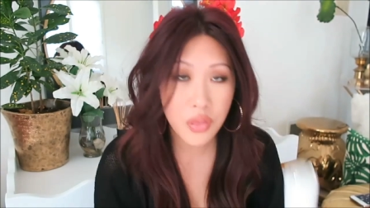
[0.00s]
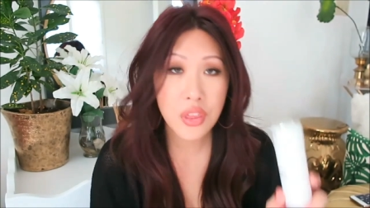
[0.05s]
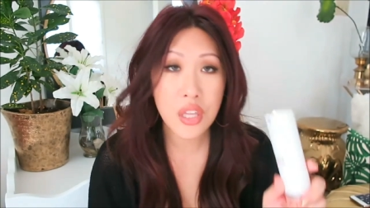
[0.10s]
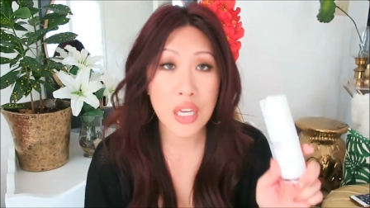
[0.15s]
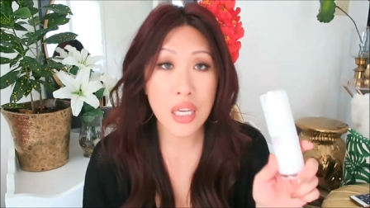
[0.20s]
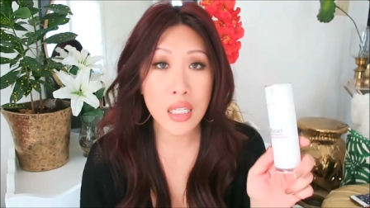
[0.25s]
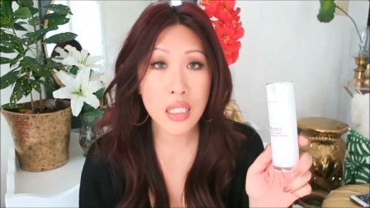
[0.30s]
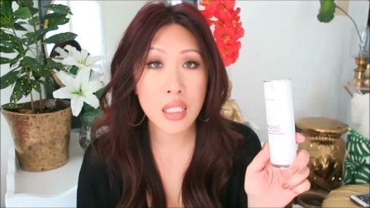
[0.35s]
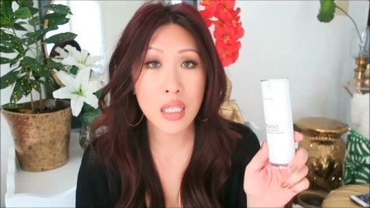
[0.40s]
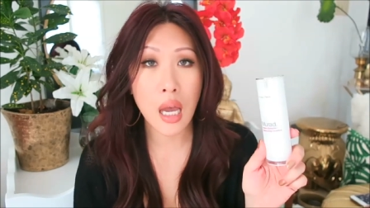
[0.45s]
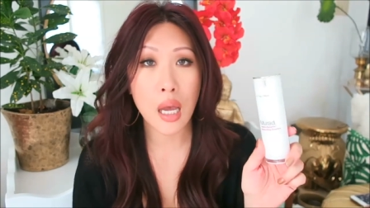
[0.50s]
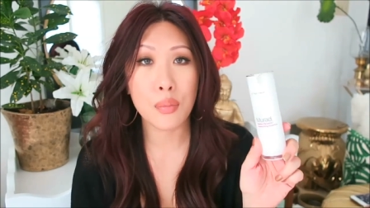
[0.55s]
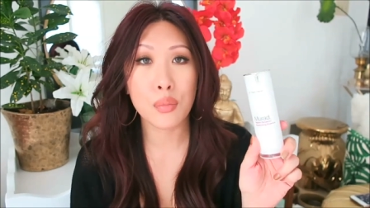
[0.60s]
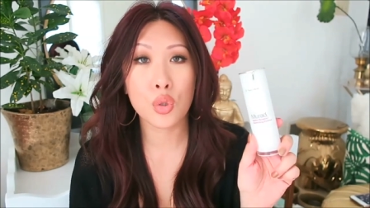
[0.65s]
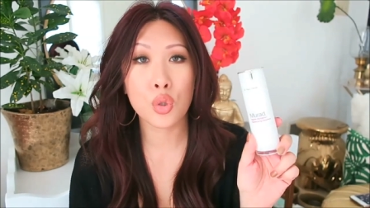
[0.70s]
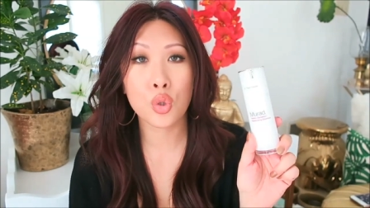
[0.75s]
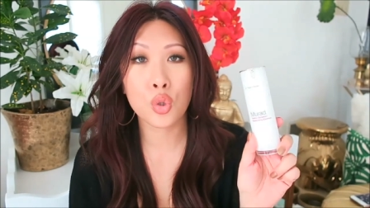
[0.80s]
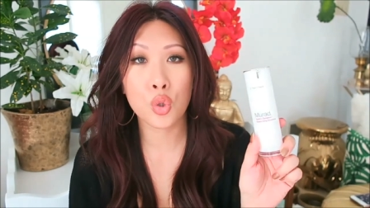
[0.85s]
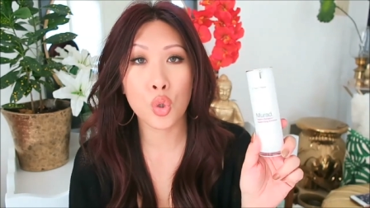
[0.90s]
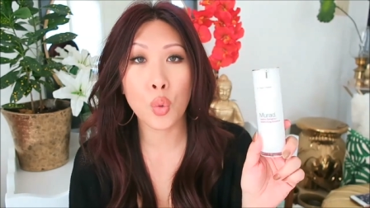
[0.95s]
This
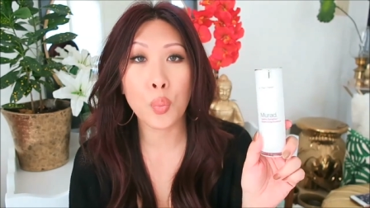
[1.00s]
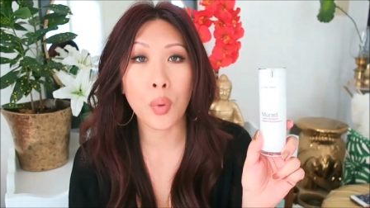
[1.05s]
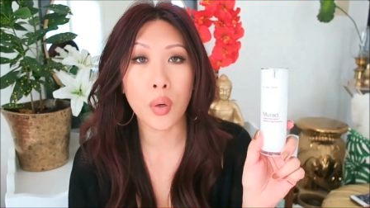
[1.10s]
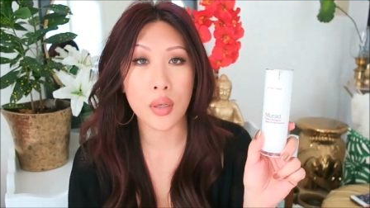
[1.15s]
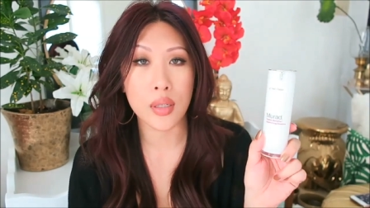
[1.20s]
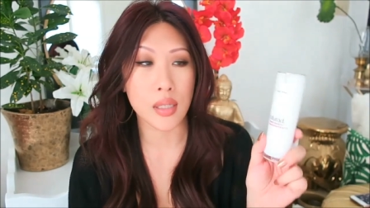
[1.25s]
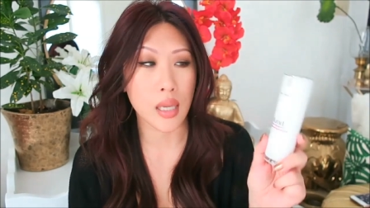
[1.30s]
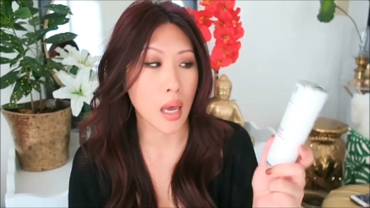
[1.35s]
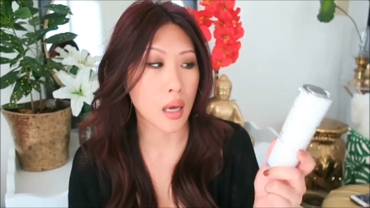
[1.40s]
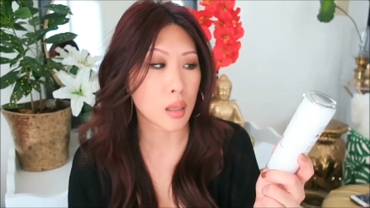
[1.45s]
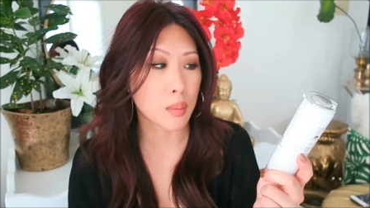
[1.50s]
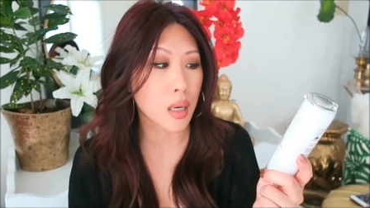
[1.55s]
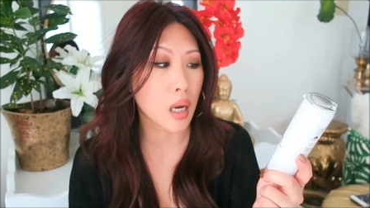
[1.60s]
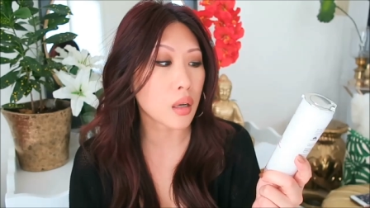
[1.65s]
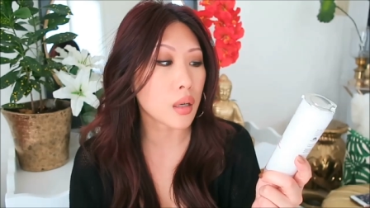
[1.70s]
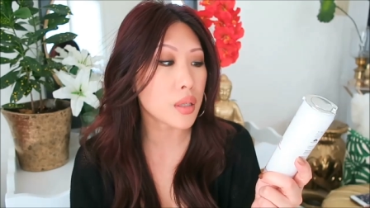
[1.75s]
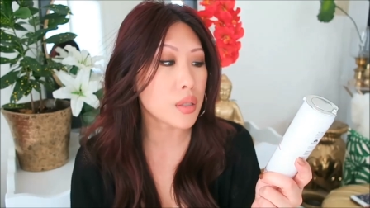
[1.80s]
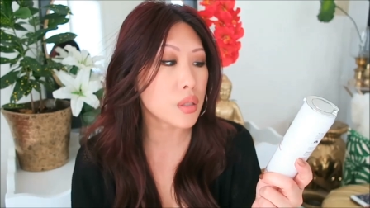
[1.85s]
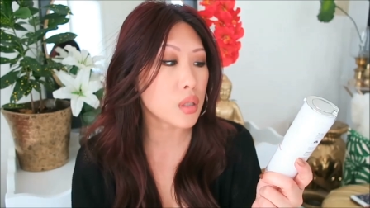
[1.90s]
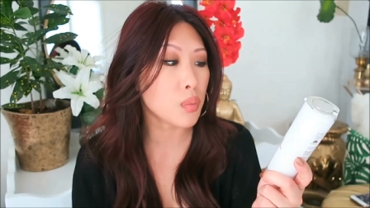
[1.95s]
I'm super sad
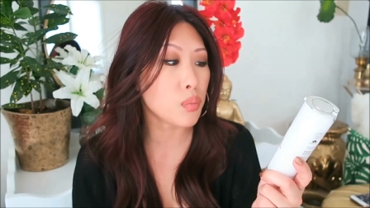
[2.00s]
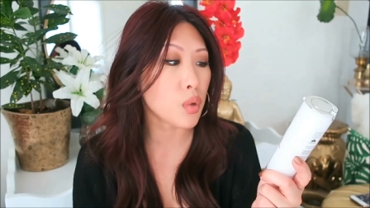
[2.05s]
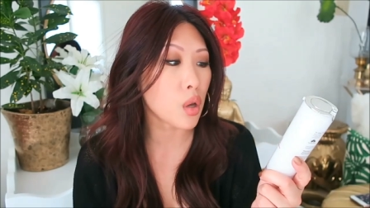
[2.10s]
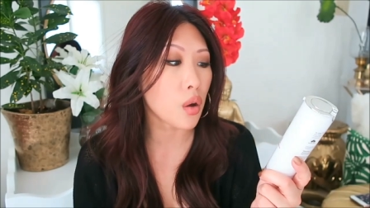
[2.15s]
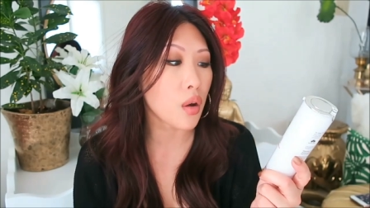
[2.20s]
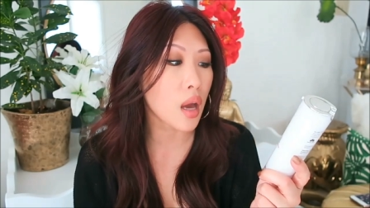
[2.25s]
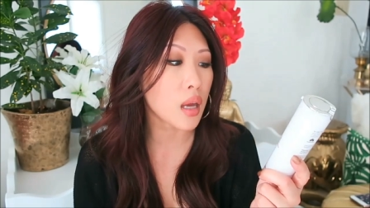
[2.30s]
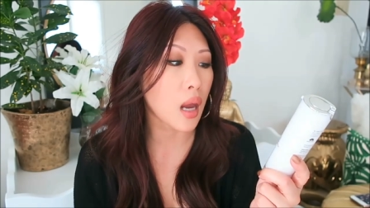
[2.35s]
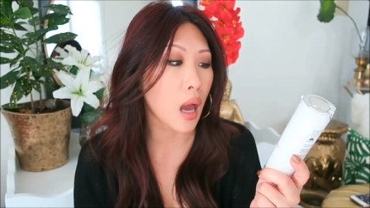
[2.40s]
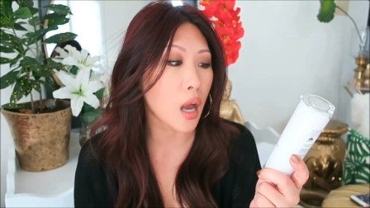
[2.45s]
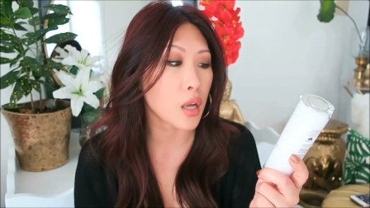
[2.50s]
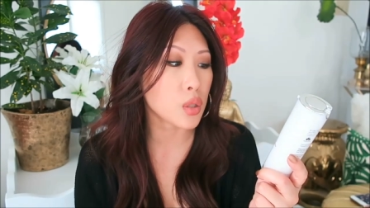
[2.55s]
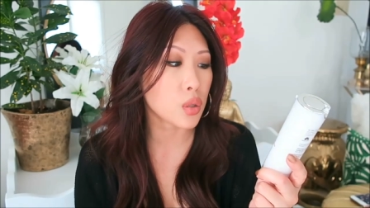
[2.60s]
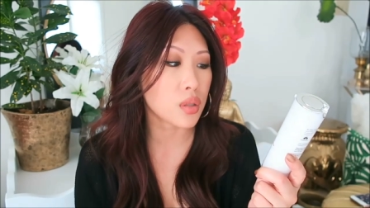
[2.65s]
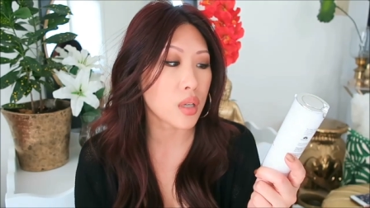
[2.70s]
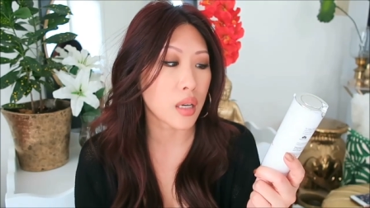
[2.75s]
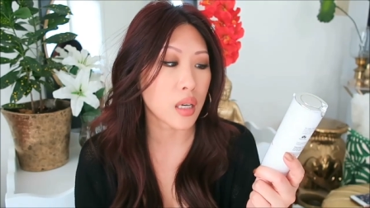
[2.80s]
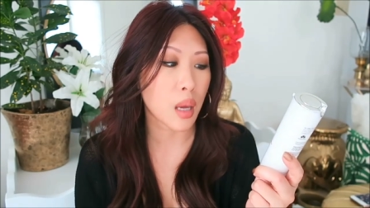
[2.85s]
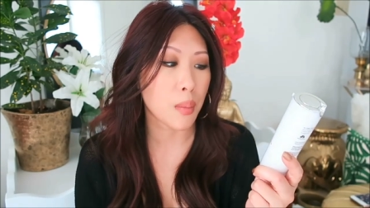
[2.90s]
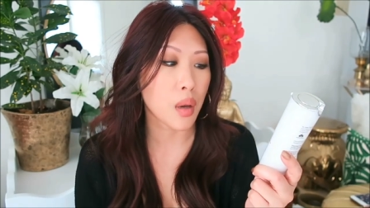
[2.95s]
about. It's the Murad
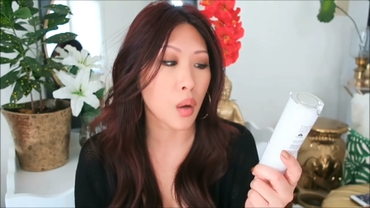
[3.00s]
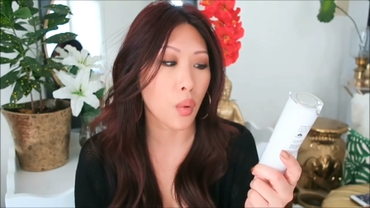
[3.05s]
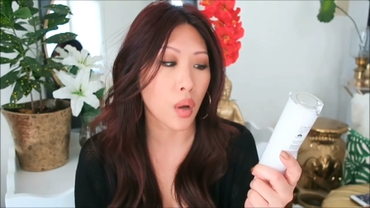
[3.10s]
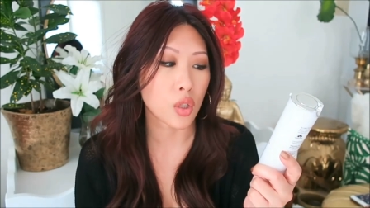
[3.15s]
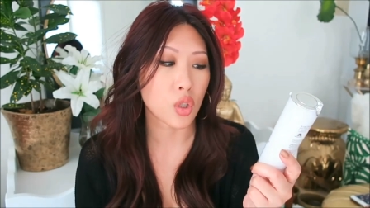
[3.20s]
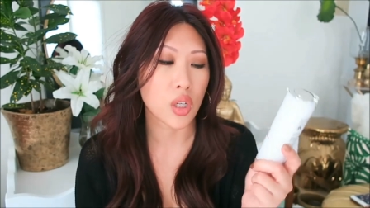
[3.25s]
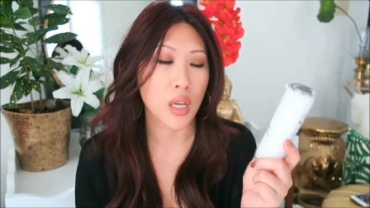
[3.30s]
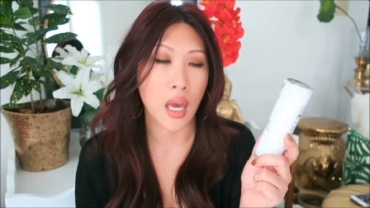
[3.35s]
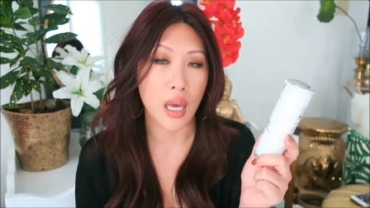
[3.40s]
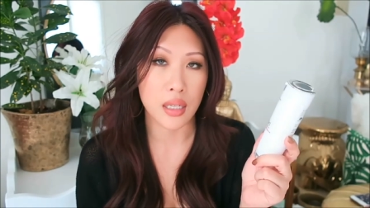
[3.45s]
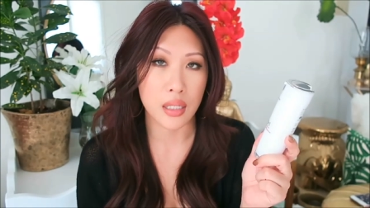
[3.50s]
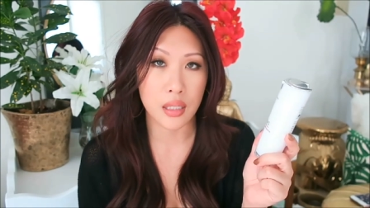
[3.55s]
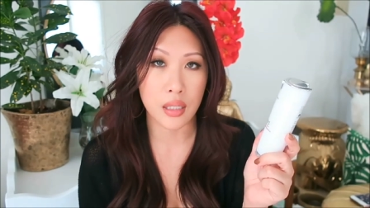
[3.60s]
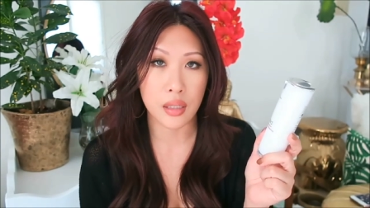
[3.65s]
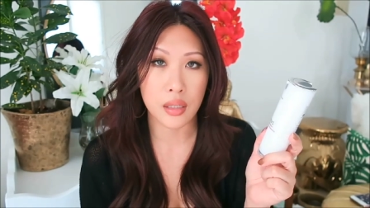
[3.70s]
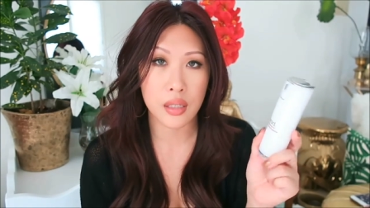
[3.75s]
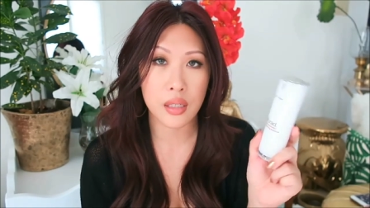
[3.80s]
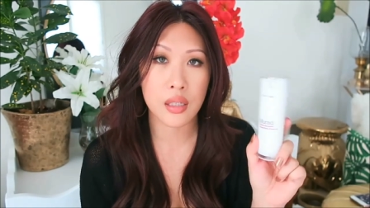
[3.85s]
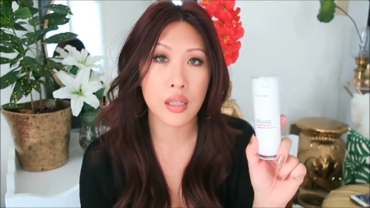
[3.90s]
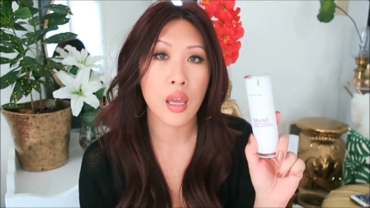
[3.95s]
Hydrodynamic Quenching
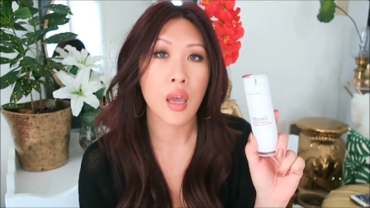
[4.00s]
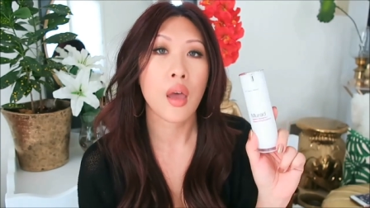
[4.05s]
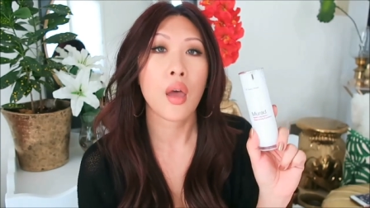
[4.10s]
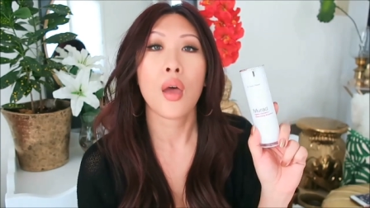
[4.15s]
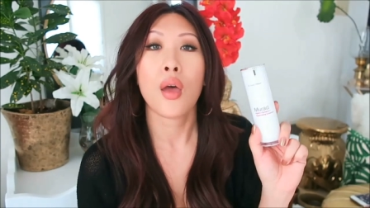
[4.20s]
Essence.